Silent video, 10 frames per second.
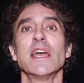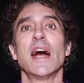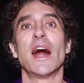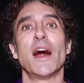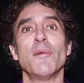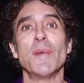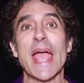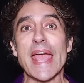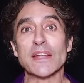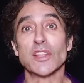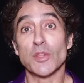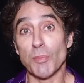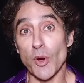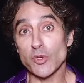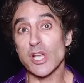Um, and the
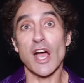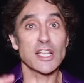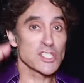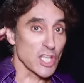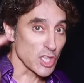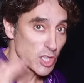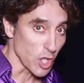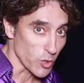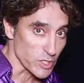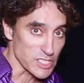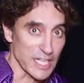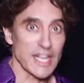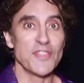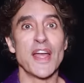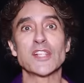Botox lowers it,
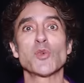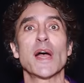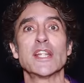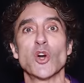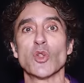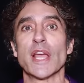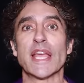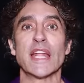and that's why I don't like